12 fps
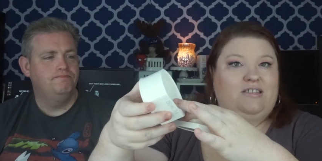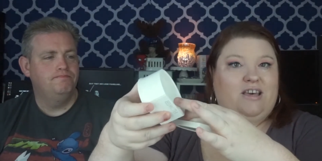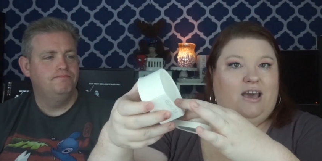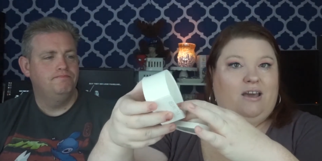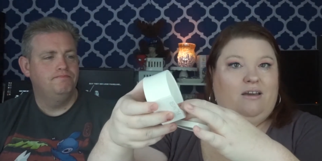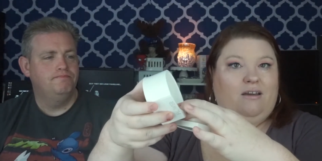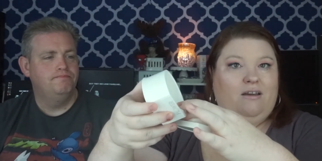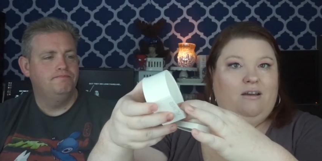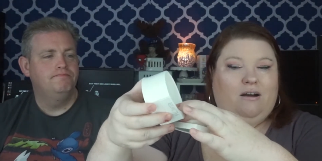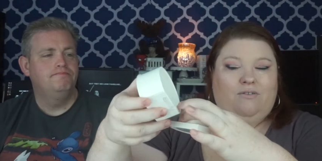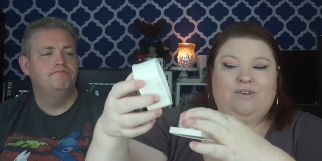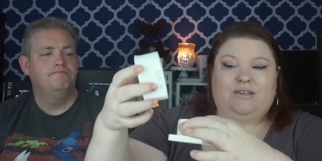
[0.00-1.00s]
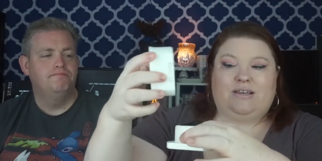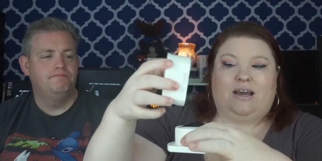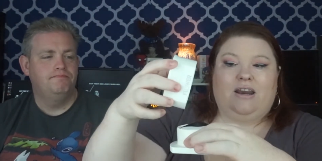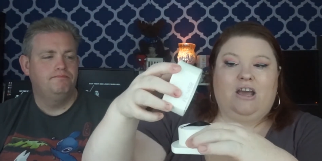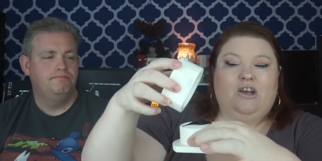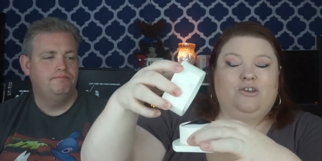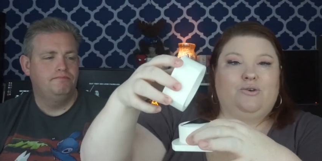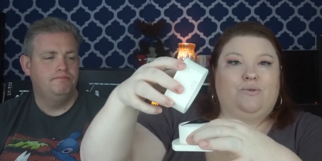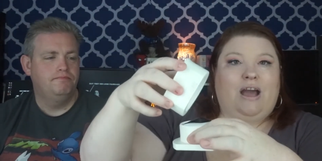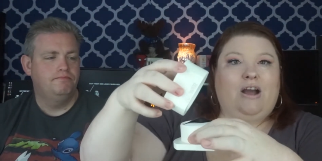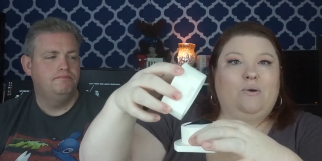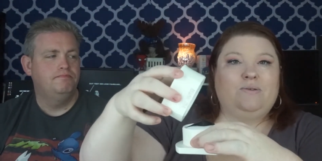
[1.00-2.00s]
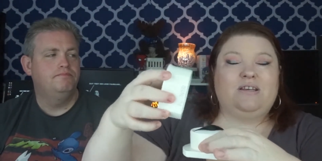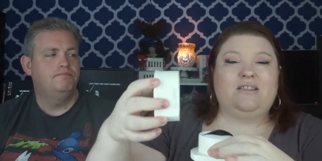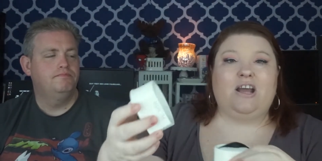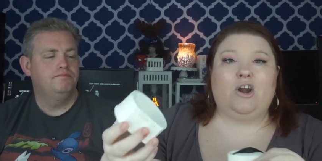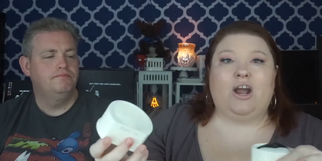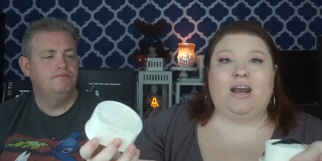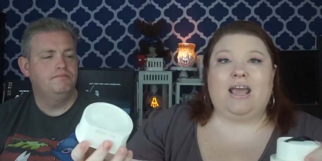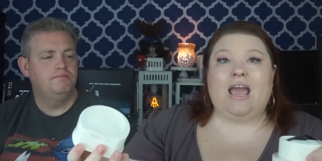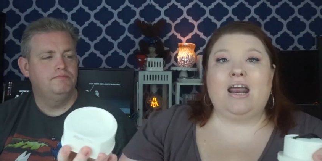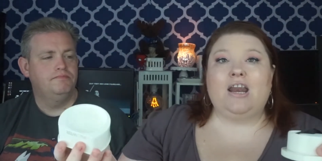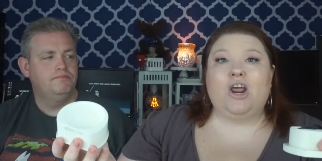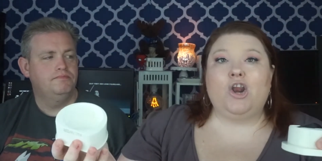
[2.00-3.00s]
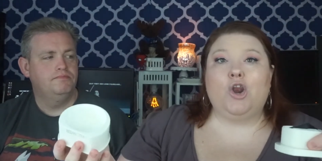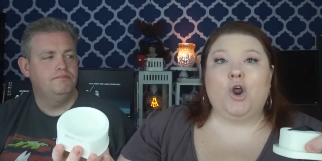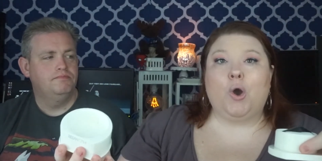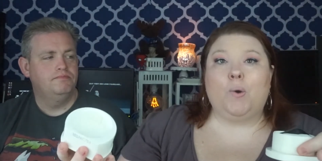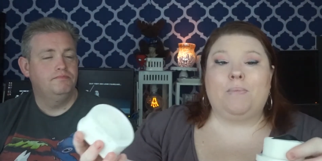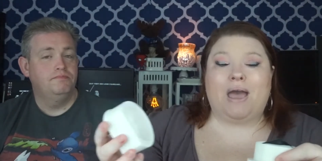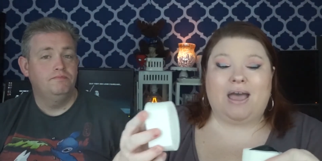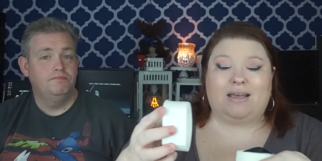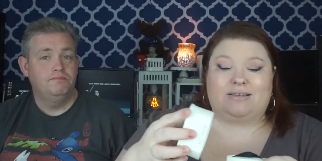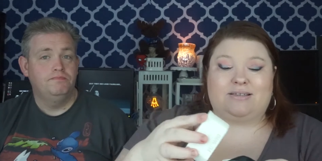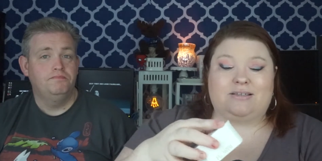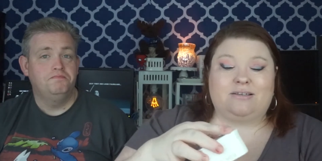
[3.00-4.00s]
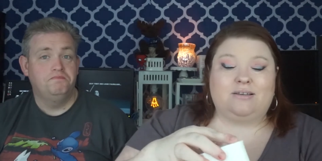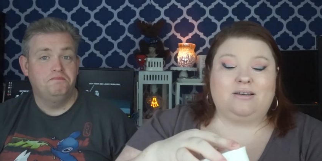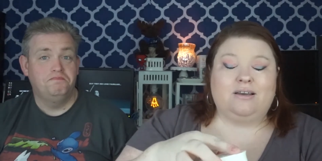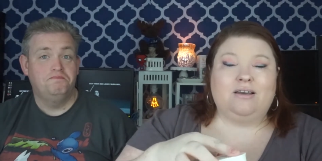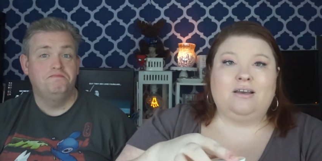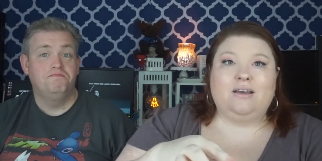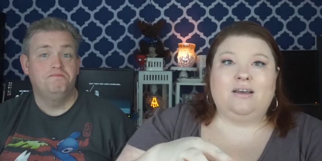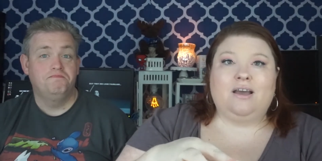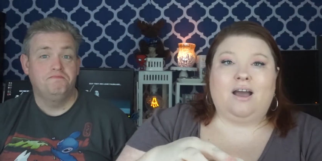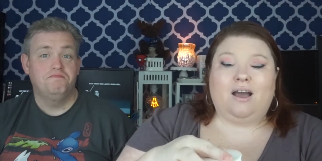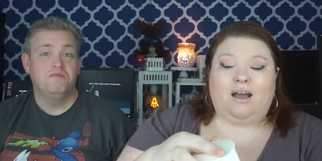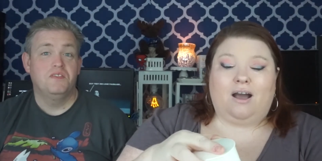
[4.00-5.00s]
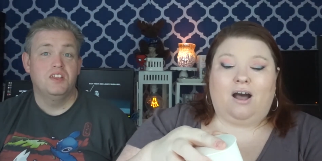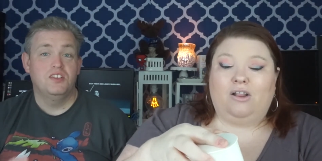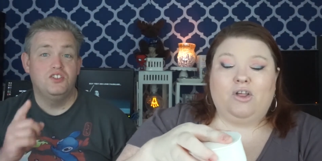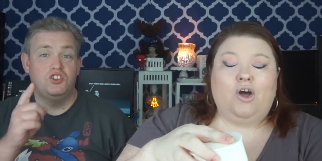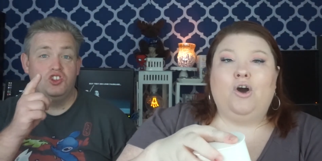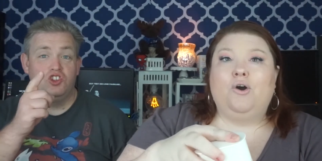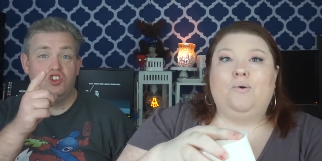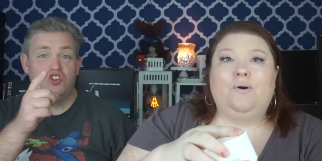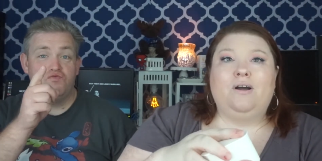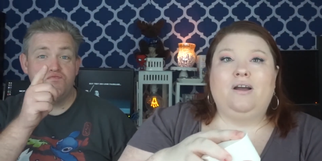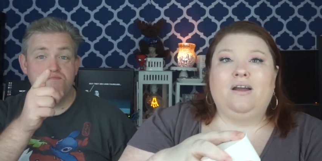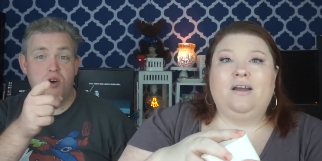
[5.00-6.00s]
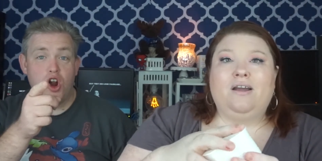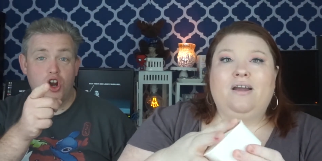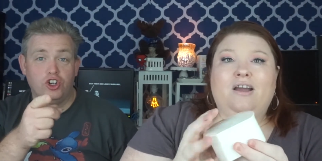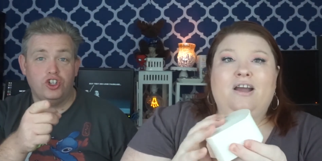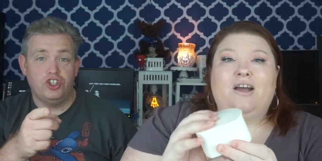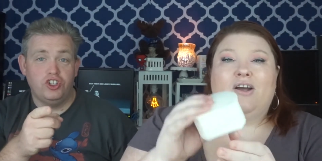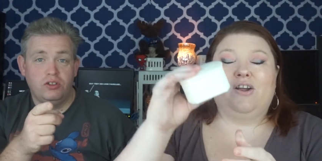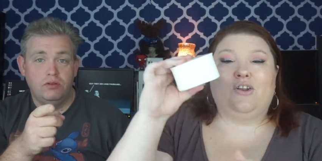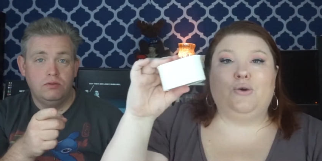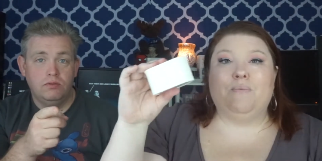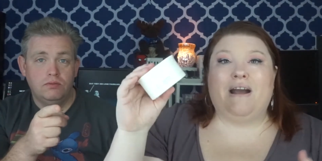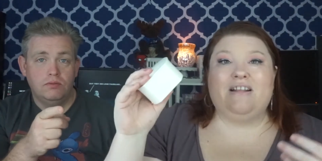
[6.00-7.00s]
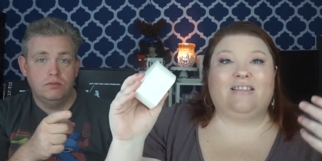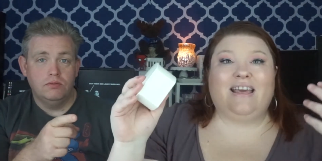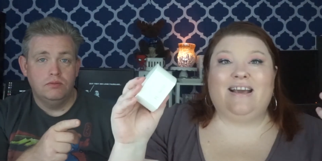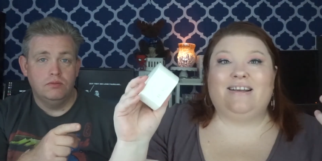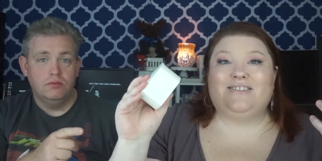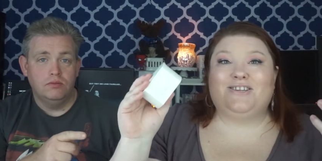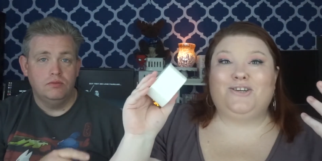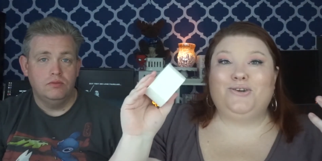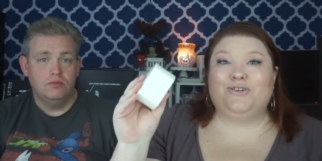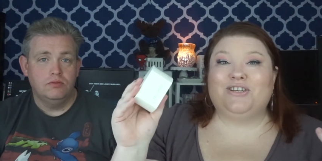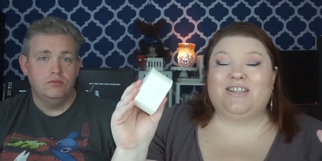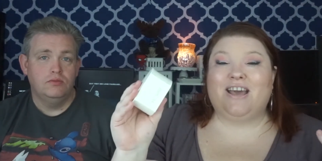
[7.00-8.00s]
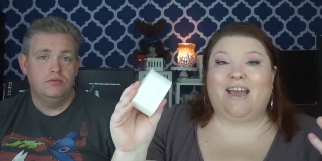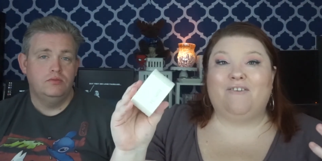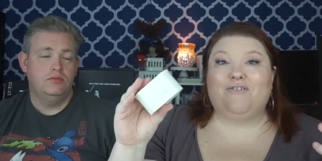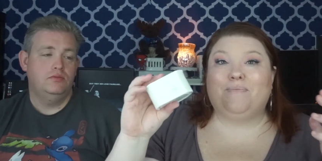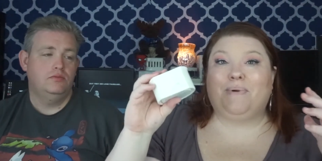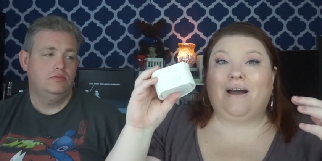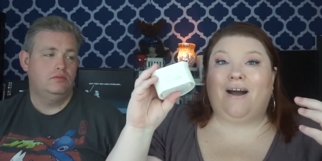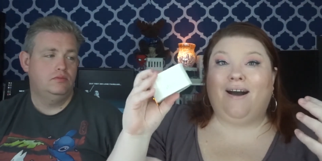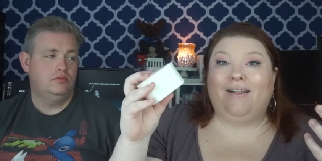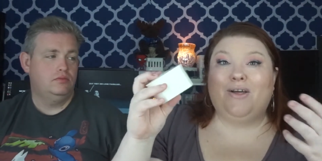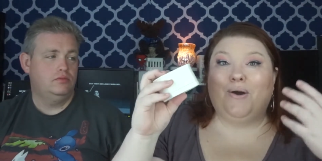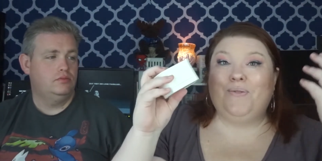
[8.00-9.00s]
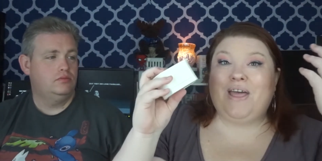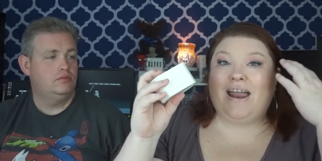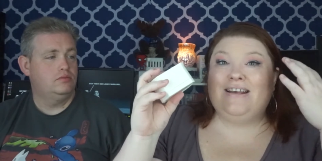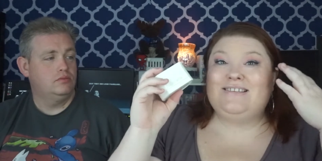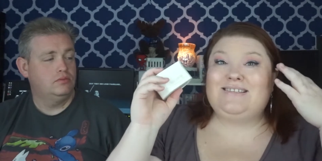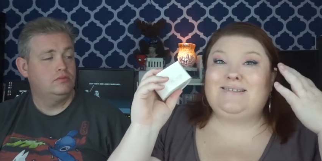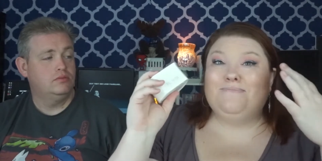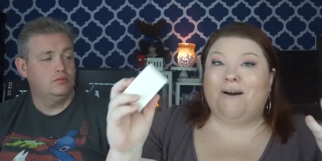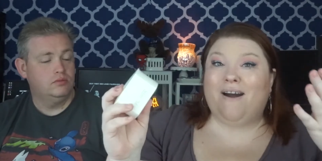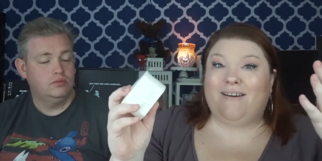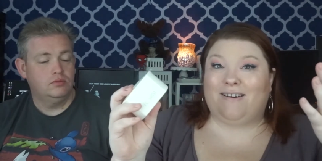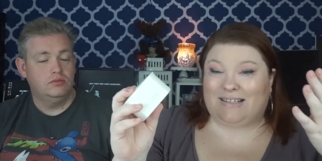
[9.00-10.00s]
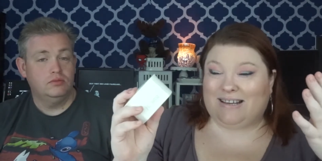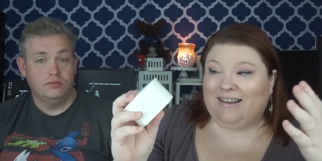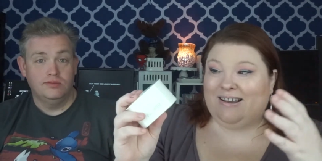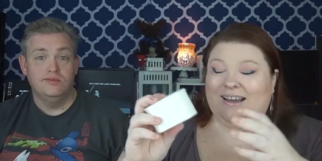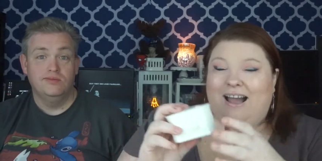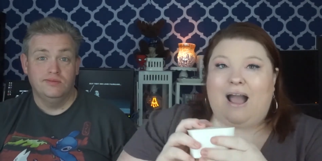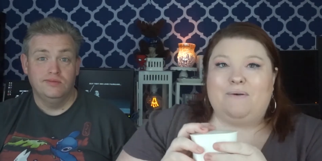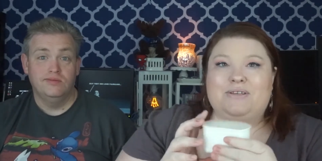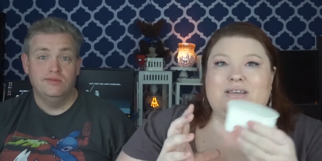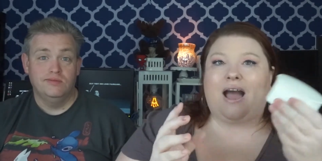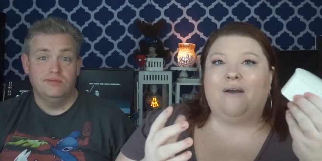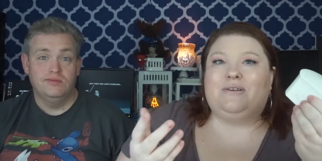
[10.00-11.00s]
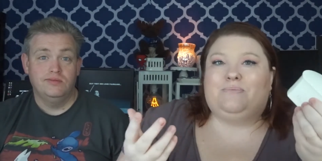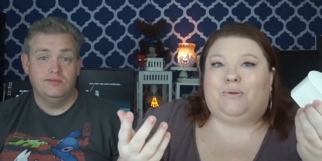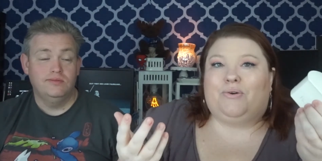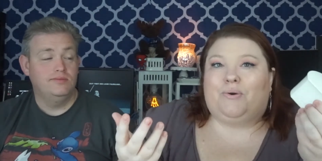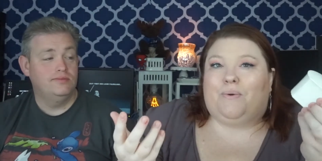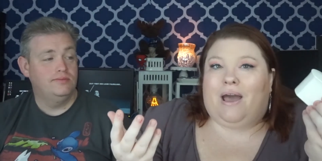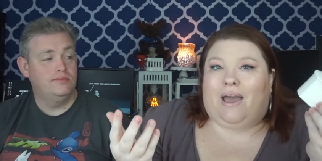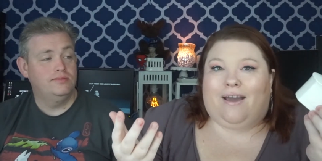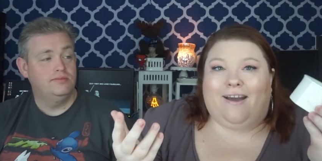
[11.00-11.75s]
Speaker 1: thick on this side. So that goes in there, and again, no mess. Hello?
Speaker 2: Smart.
Speaker 1: You might think it's the hugest thing ever, but hello, that is smart. I was I was blown away.